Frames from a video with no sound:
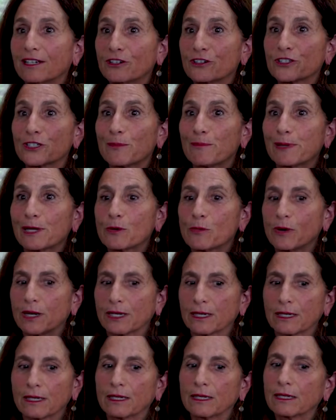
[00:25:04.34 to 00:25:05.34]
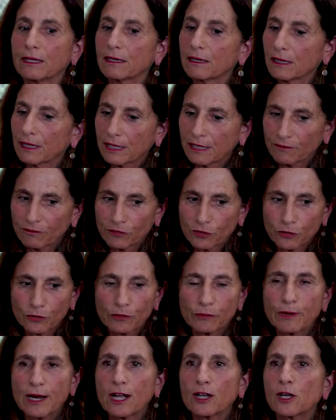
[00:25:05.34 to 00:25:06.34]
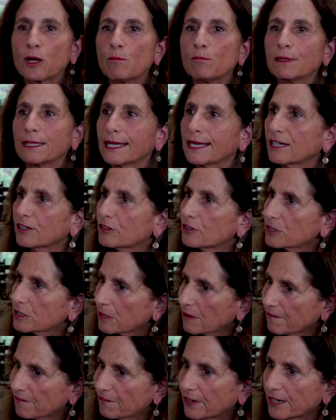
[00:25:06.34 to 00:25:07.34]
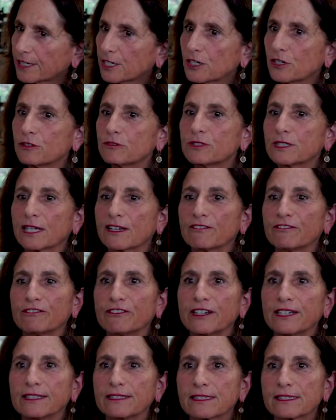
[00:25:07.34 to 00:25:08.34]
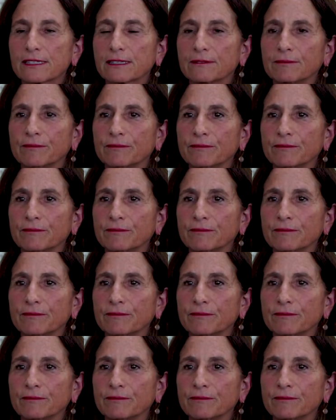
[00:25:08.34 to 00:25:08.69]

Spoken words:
here's a big one. If you're around complainers, find a new set of friends.